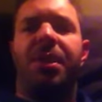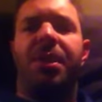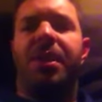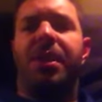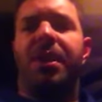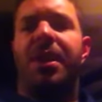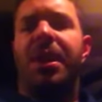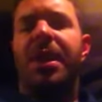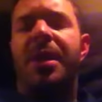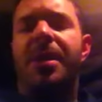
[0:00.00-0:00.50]

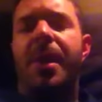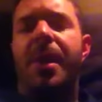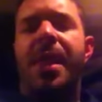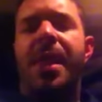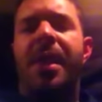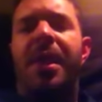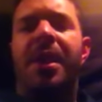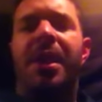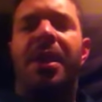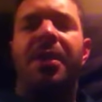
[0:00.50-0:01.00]
And
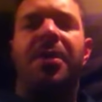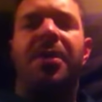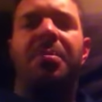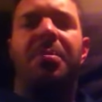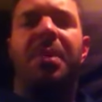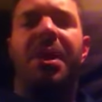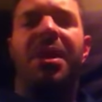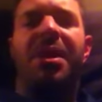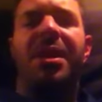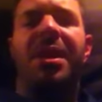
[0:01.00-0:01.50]
I've
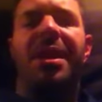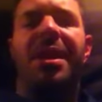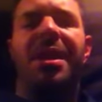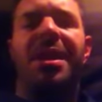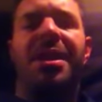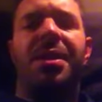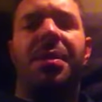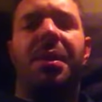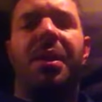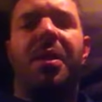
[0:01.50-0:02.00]
spent
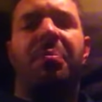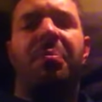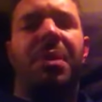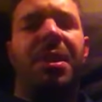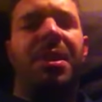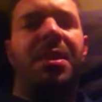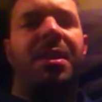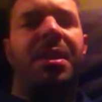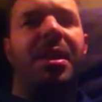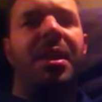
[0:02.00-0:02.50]
years where I've
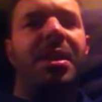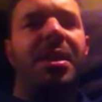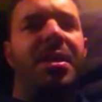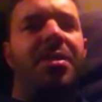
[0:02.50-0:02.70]
been